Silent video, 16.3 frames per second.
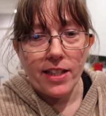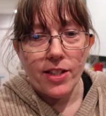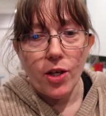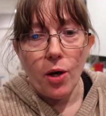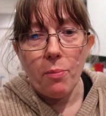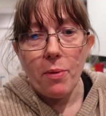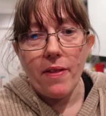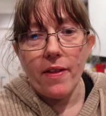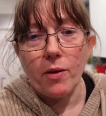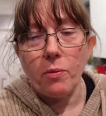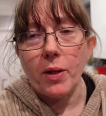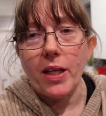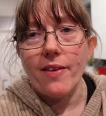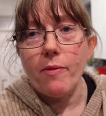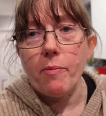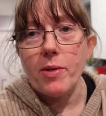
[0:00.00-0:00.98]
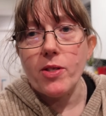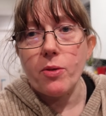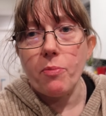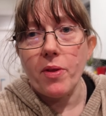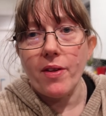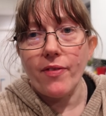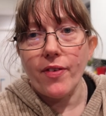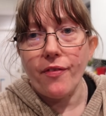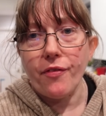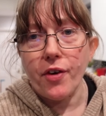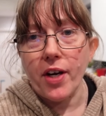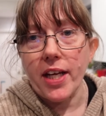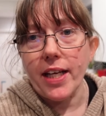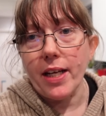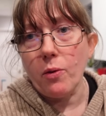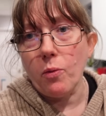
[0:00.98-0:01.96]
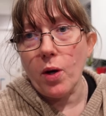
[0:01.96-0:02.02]
Told me that they were giving me something for free
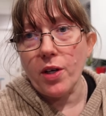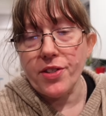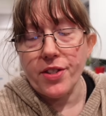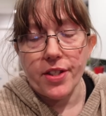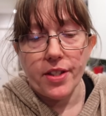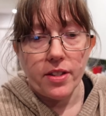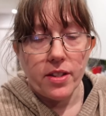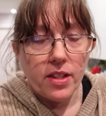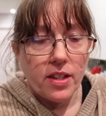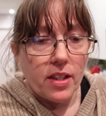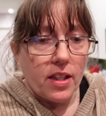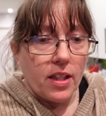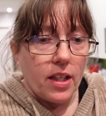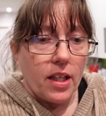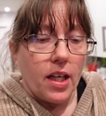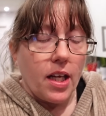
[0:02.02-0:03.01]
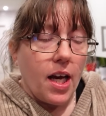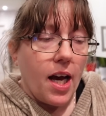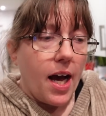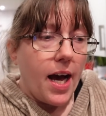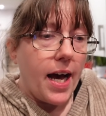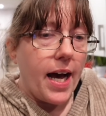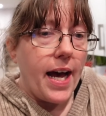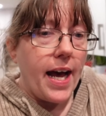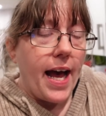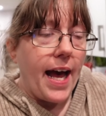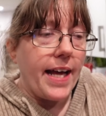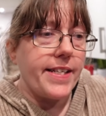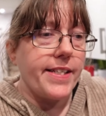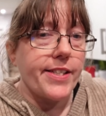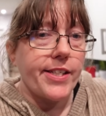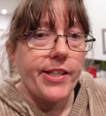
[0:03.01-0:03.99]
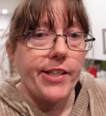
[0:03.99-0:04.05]
and it wasn't. I
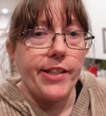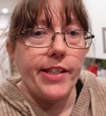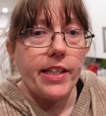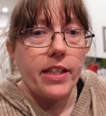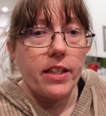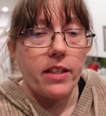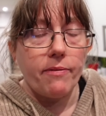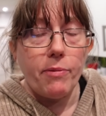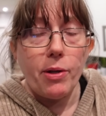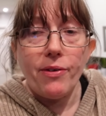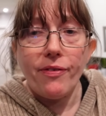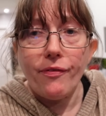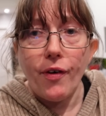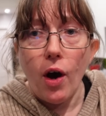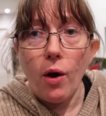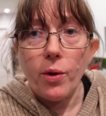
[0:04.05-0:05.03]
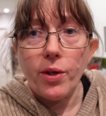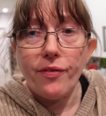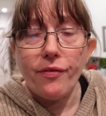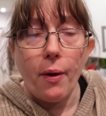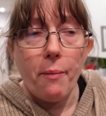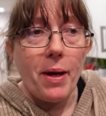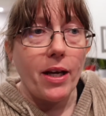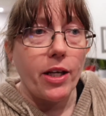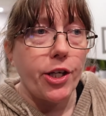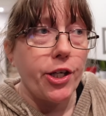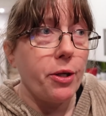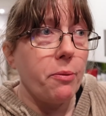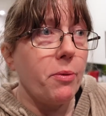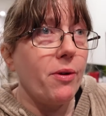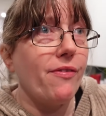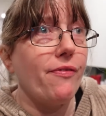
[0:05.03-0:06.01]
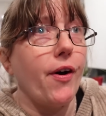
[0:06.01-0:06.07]
just couldn't move forward from it. I
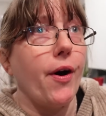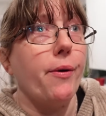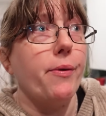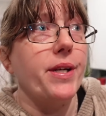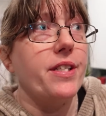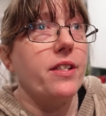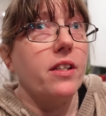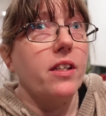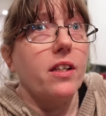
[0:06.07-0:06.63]
couldn't move forward.